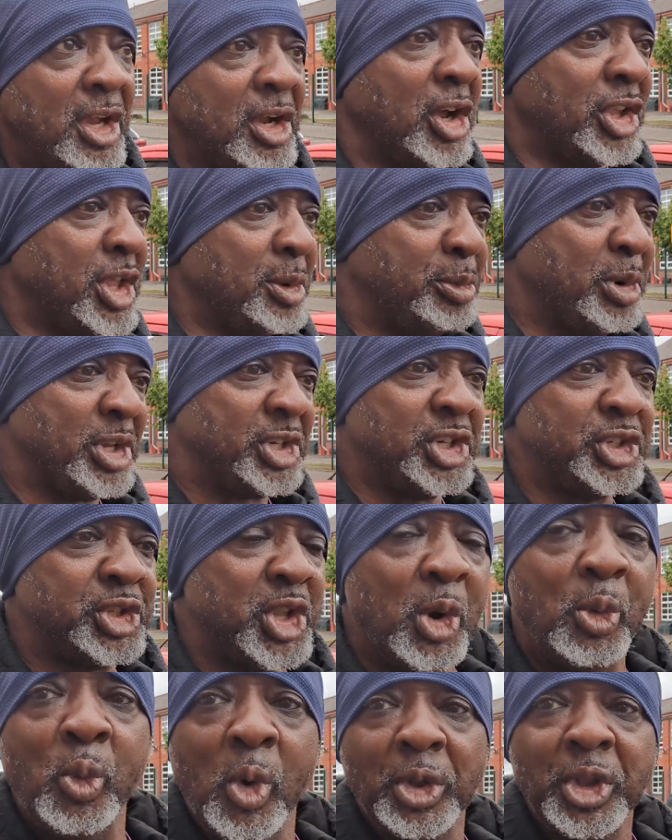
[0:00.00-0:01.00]
because the British
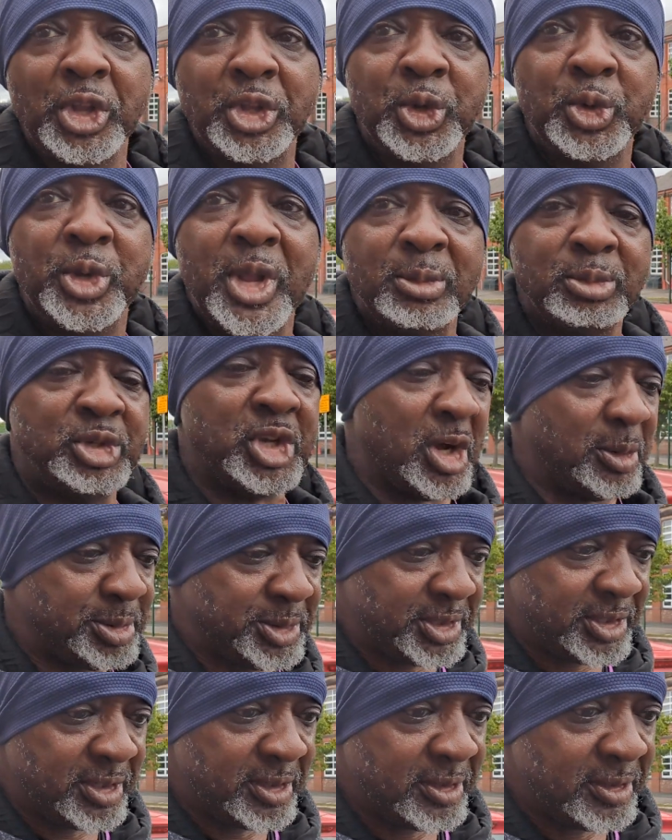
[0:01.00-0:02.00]
don't want to do them
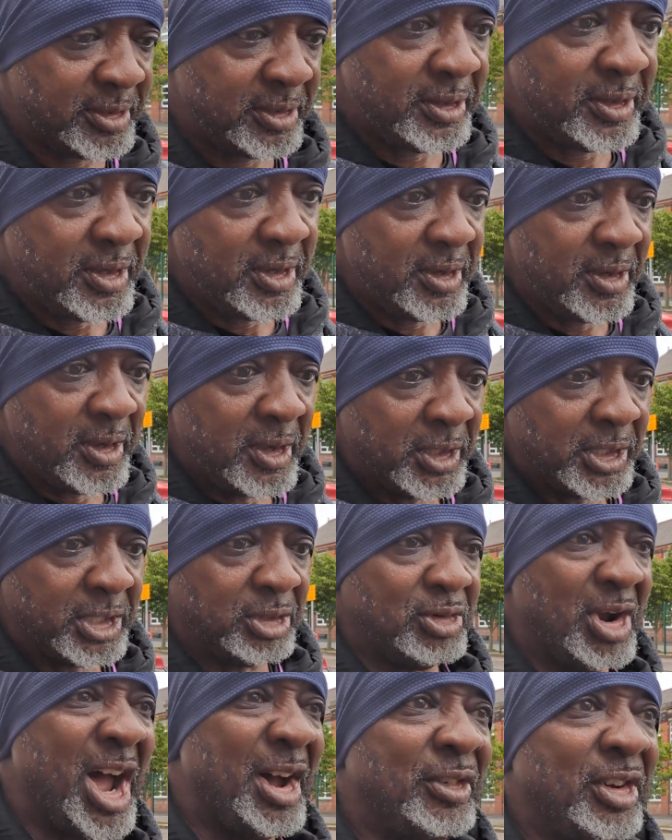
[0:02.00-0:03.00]
jobs.
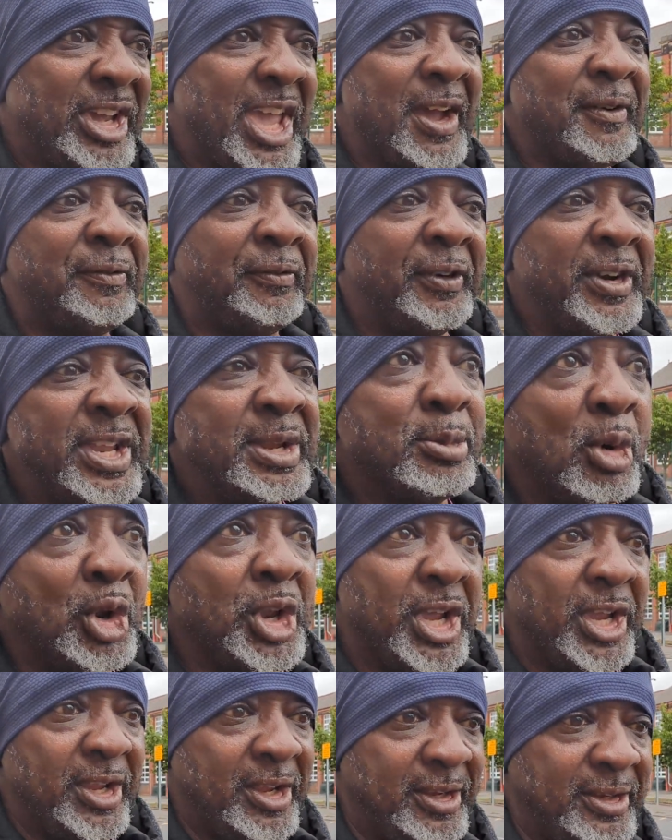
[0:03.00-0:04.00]
They'd rather get free
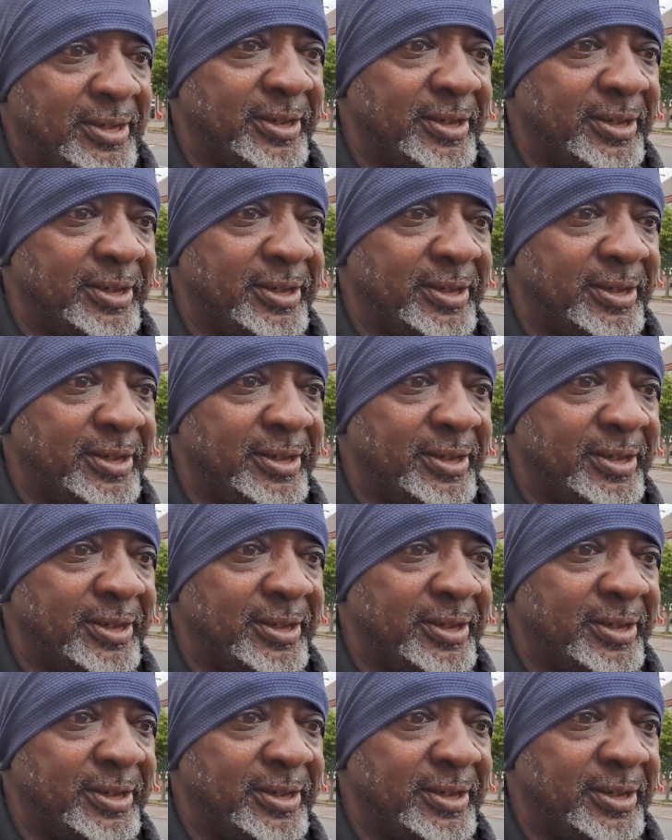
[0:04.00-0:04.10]
money. You